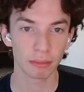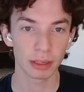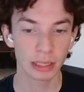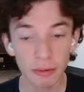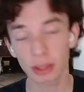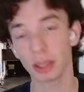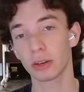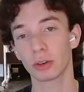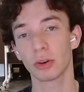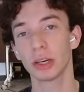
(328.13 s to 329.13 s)
given that
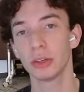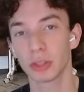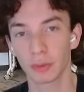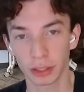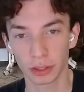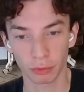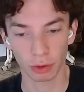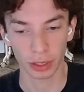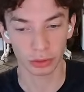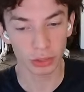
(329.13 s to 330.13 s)
you're going to use effect on the front
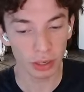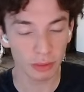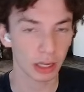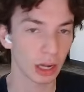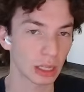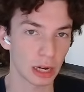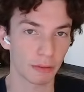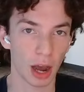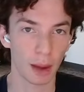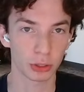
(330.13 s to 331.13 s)
end, there's kind of like a lot of
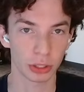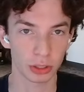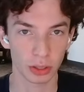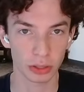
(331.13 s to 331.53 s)
options, right?